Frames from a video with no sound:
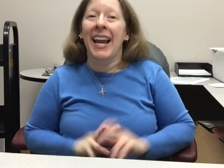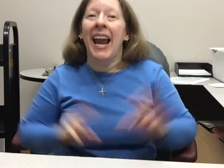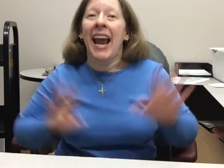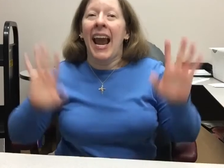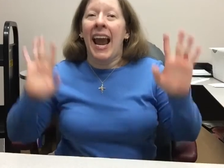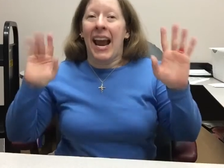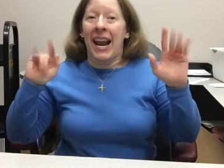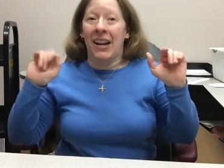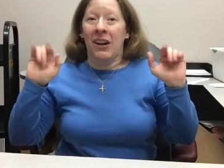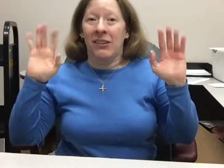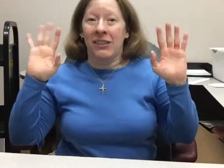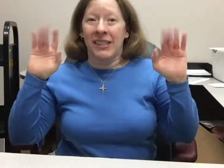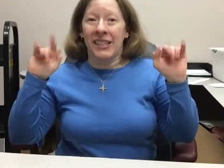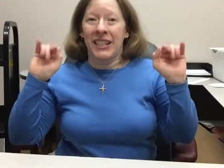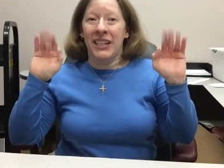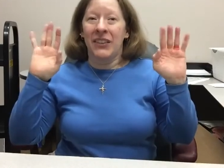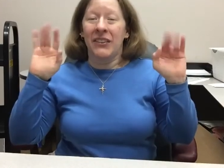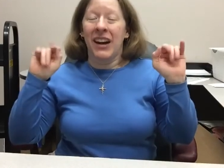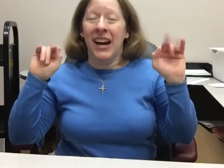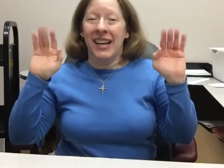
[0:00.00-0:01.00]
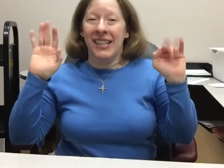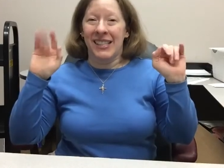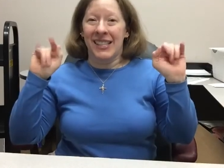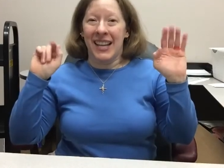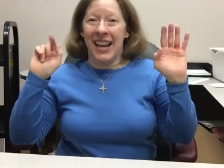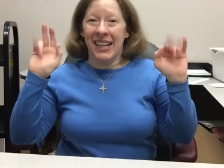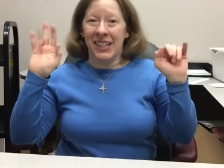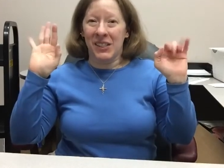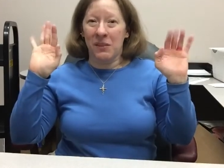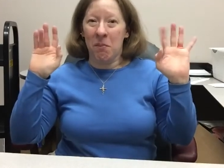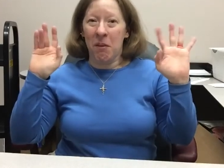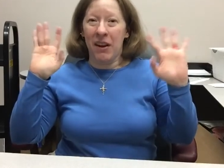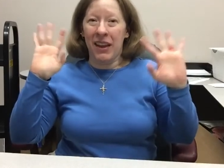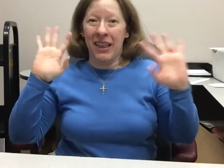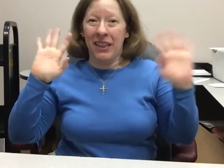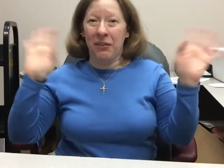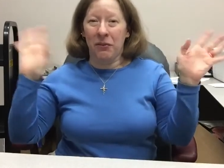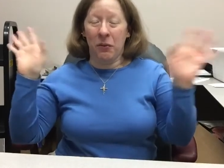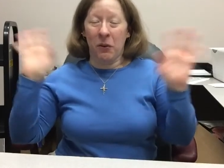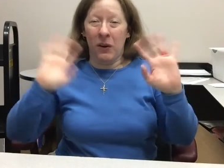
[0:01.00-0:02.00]
and I'll see you guys next month
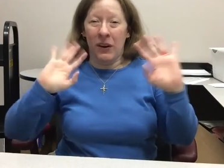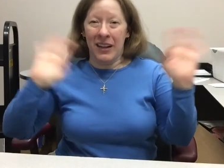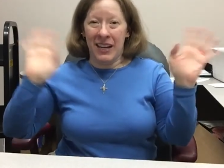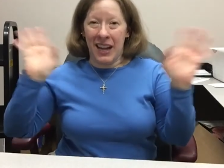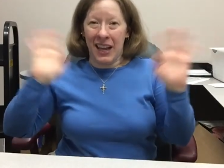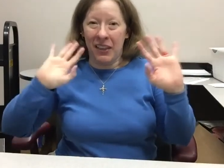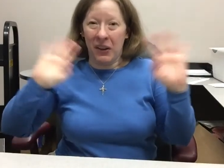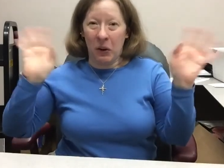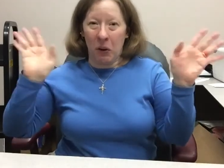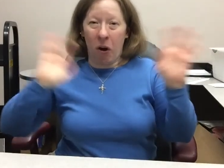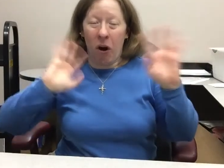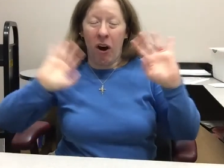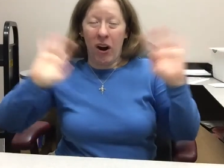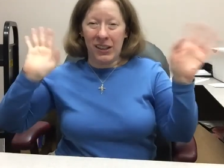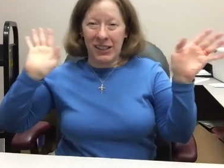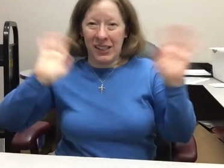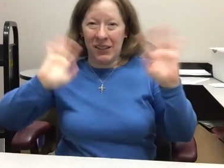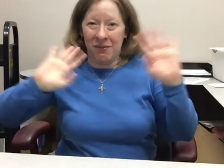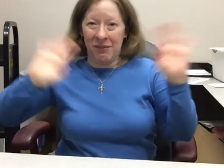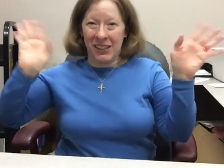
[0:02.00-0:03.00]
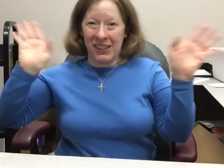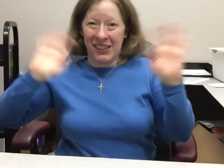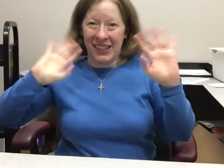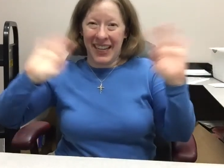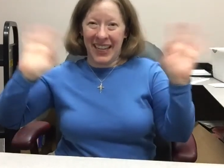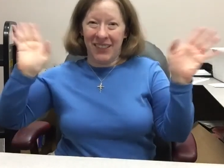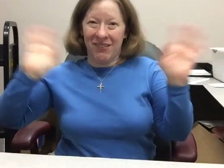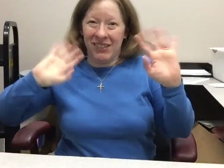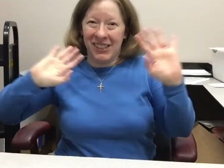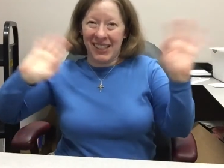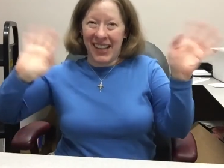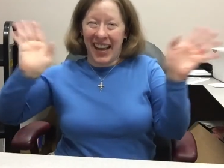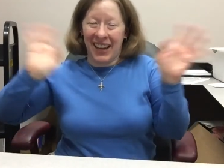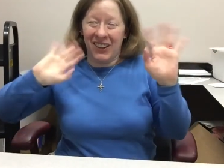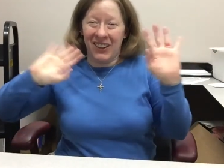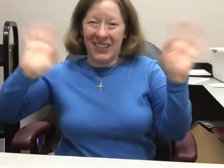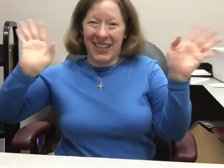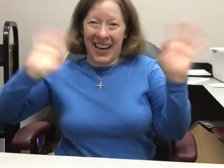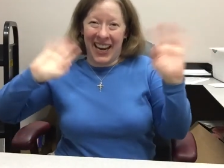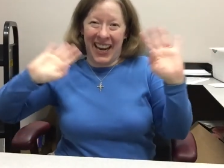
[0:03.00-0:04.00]
for another awesome STEAM
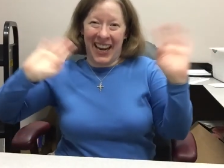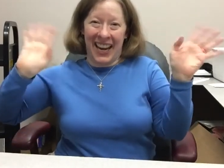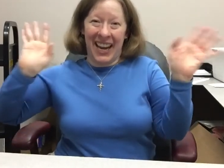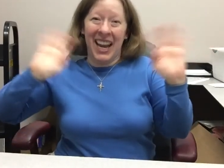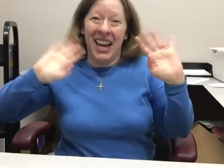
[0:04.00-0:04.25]
Saturday.